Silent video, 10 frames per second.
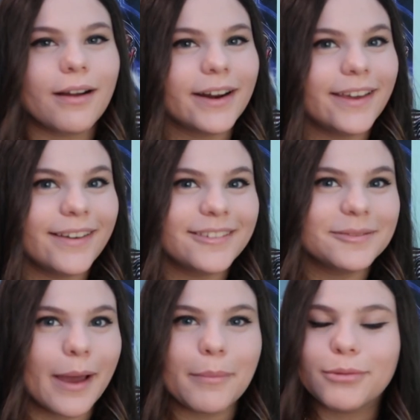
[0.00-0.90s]
on it.
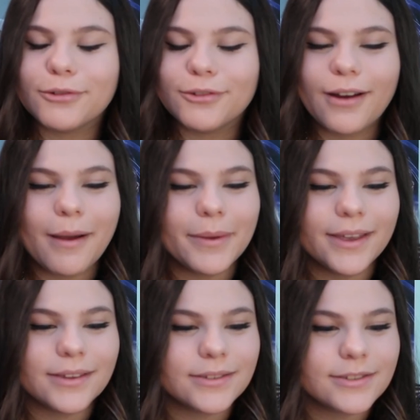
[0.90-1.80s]
I
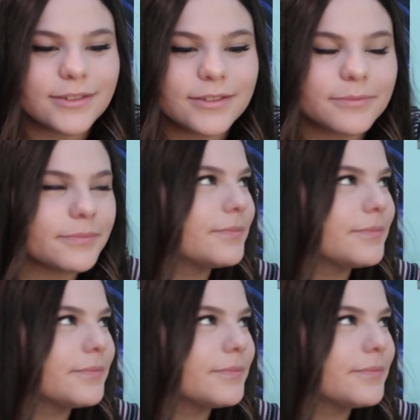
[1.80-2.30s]
promise.